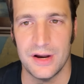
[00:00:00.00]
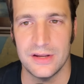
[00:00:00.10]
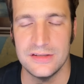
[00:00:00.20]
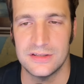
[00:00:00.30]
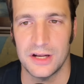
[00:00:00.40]

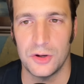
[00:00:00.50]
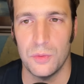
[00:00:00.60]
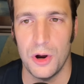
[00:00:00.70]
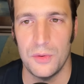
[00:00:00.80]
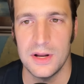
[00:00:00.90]
He said,
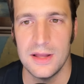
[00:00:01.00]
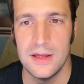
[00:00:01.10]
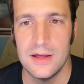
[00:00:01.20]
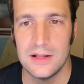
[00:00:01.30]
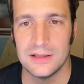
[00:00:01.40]
quote,
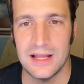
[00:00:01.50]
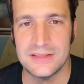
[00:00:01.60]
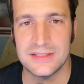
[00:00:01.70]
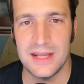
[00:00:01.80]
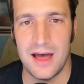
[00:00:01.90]

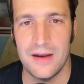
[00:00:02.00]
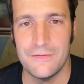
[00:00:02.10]
let's not